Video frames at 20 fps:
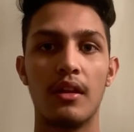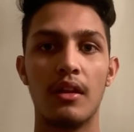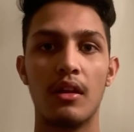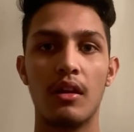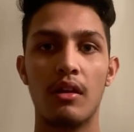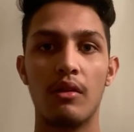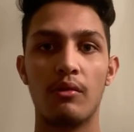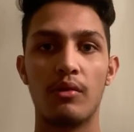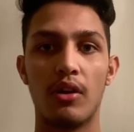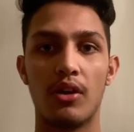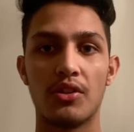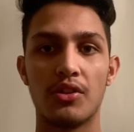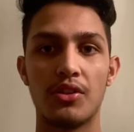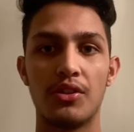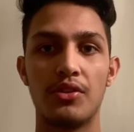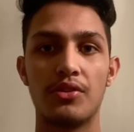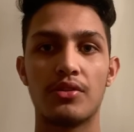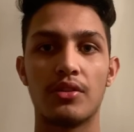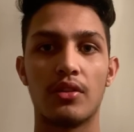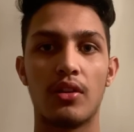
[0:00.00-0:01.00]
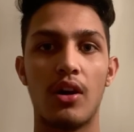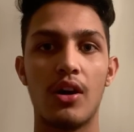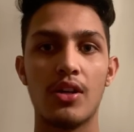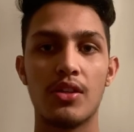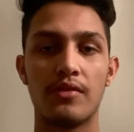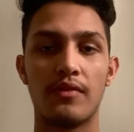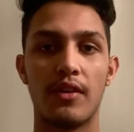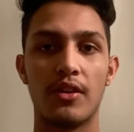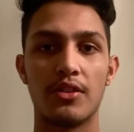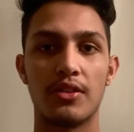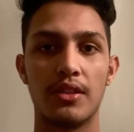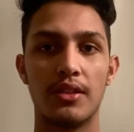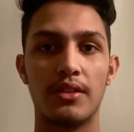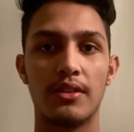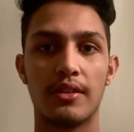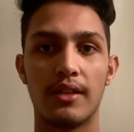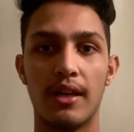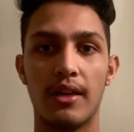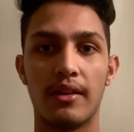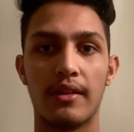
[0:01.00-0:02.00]
We also use a loss function to
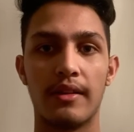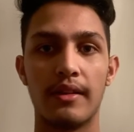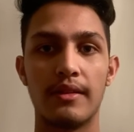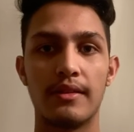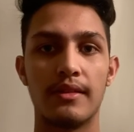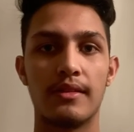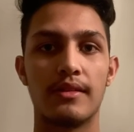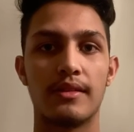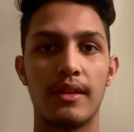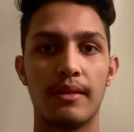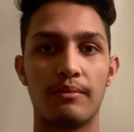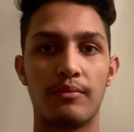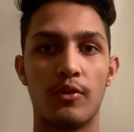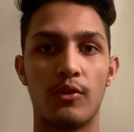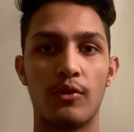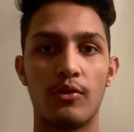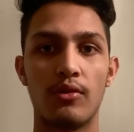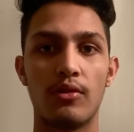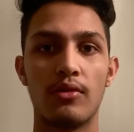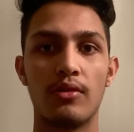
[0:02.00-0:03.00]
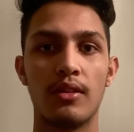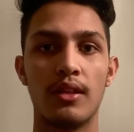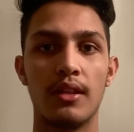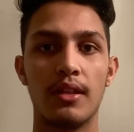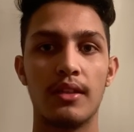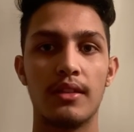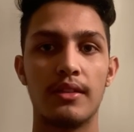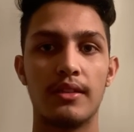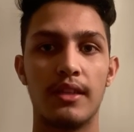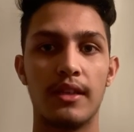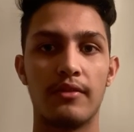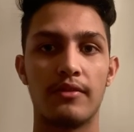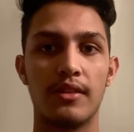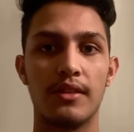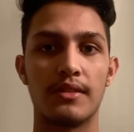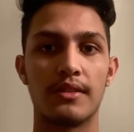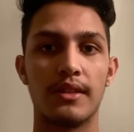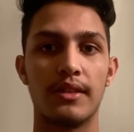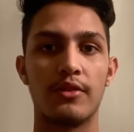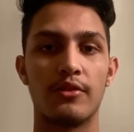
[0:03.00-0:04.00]
calculate the temporal difference
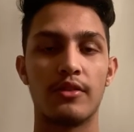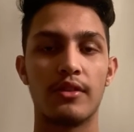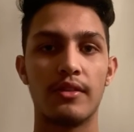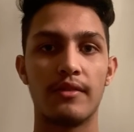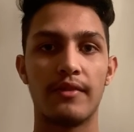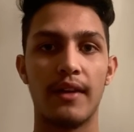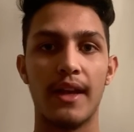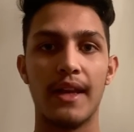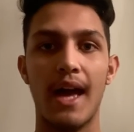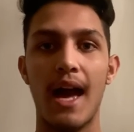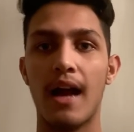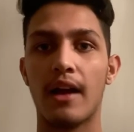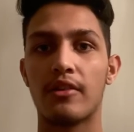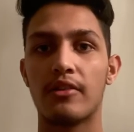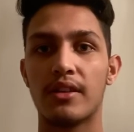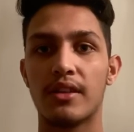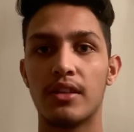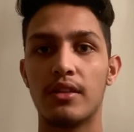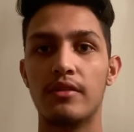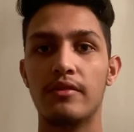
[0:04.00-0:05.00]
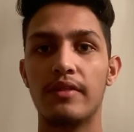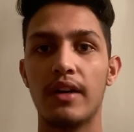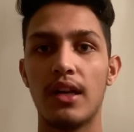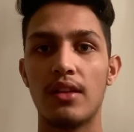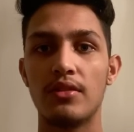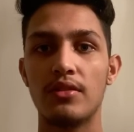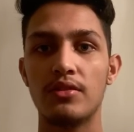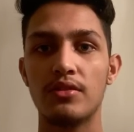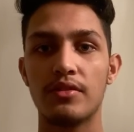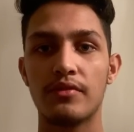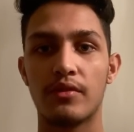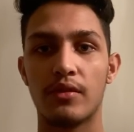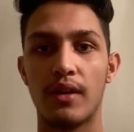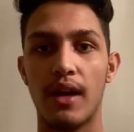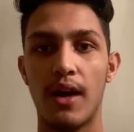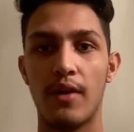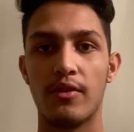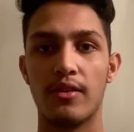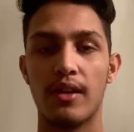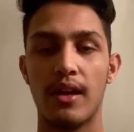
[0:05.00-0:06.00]
in order to find accurate Q values for
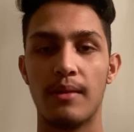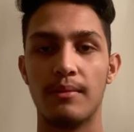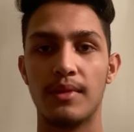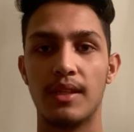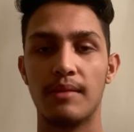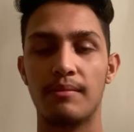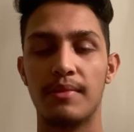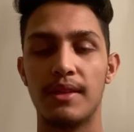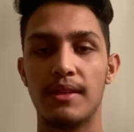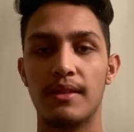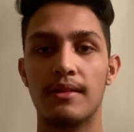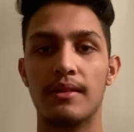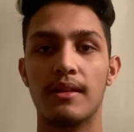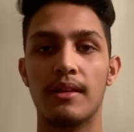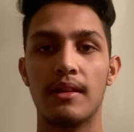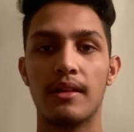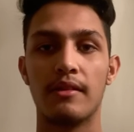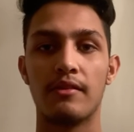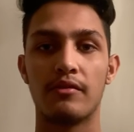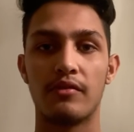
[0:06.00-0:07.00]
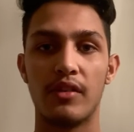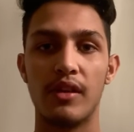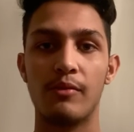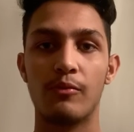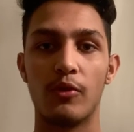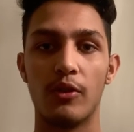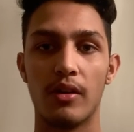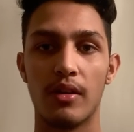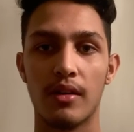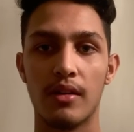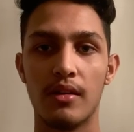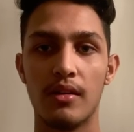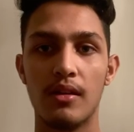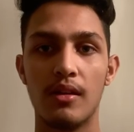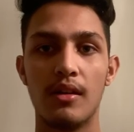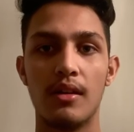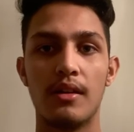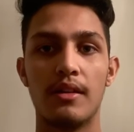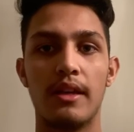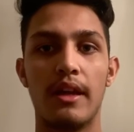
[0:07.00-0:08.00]
our MDP framework.
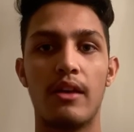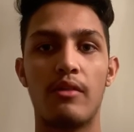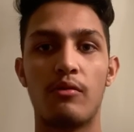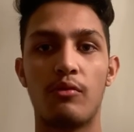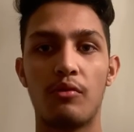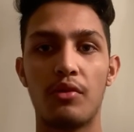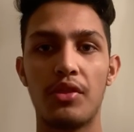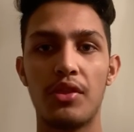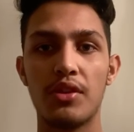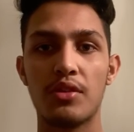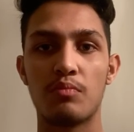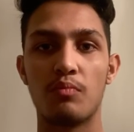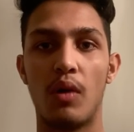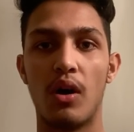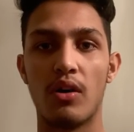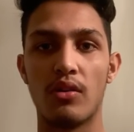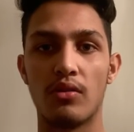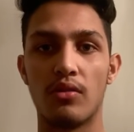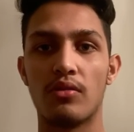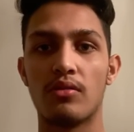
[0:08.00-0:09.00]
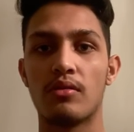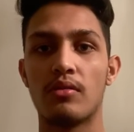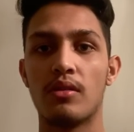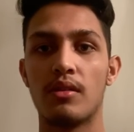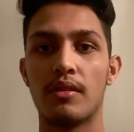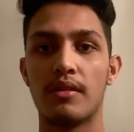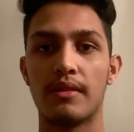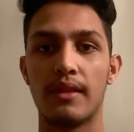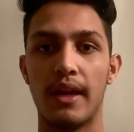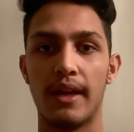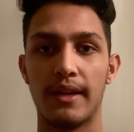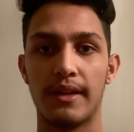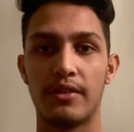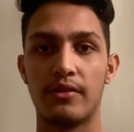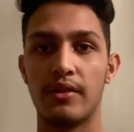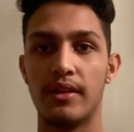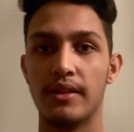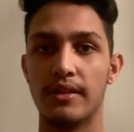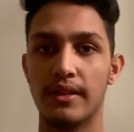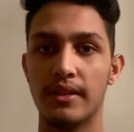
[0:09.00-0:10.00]
Now, with this model that I
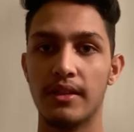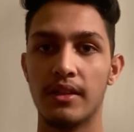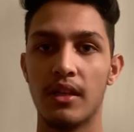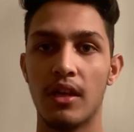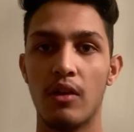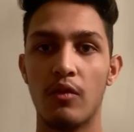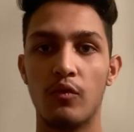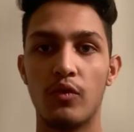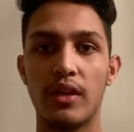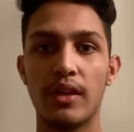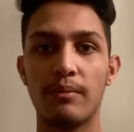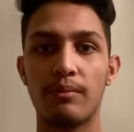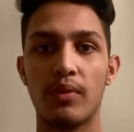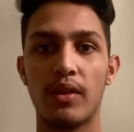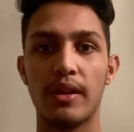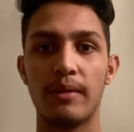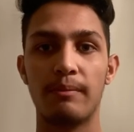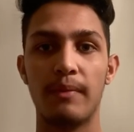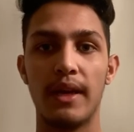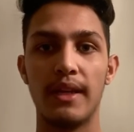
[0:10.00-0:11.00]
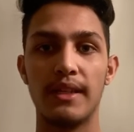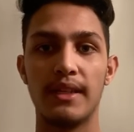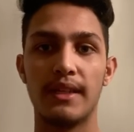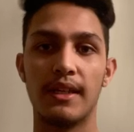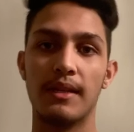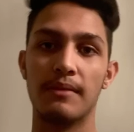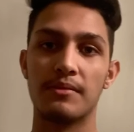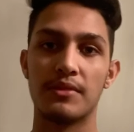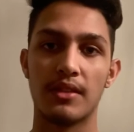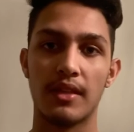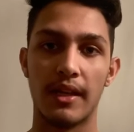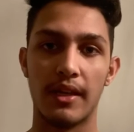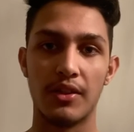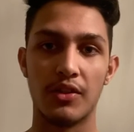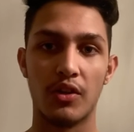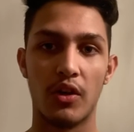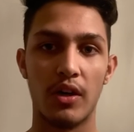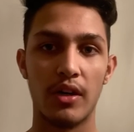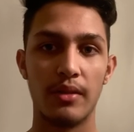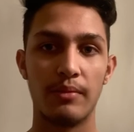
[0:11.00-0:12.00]
created, we can play many games like
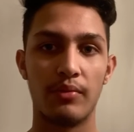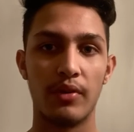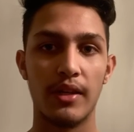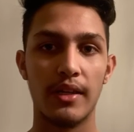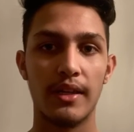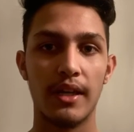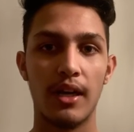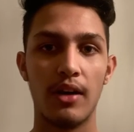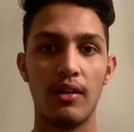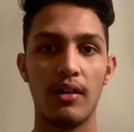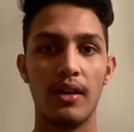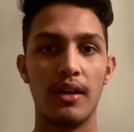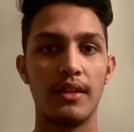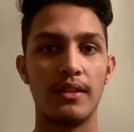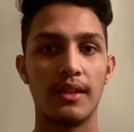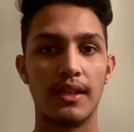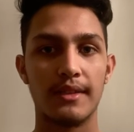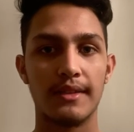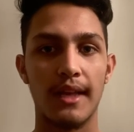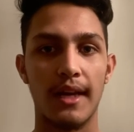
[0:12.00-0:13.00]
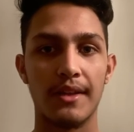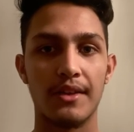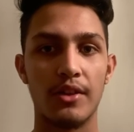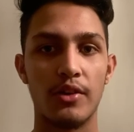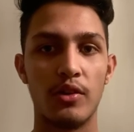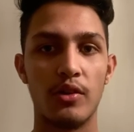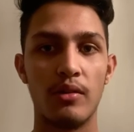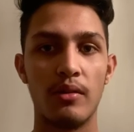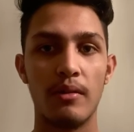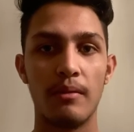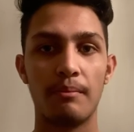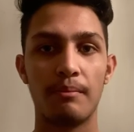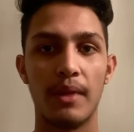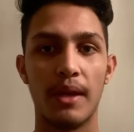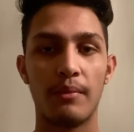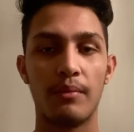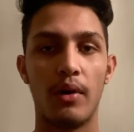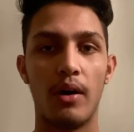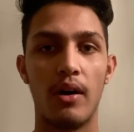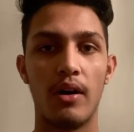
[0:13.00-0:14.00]
Atari Breakout, Tic-Tac-Toe, Ping
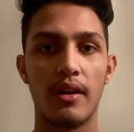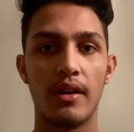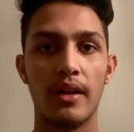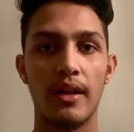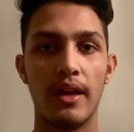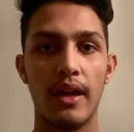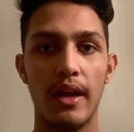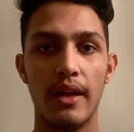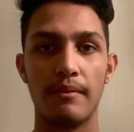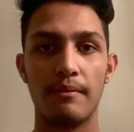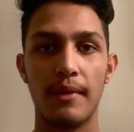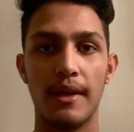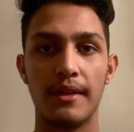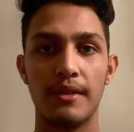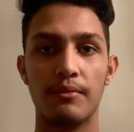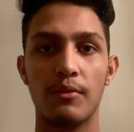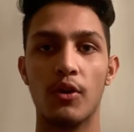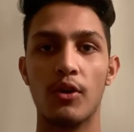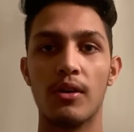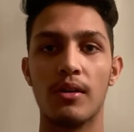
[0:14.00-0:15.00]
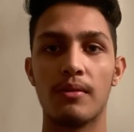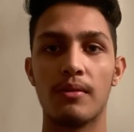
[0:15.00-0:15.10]
Pong, and many more.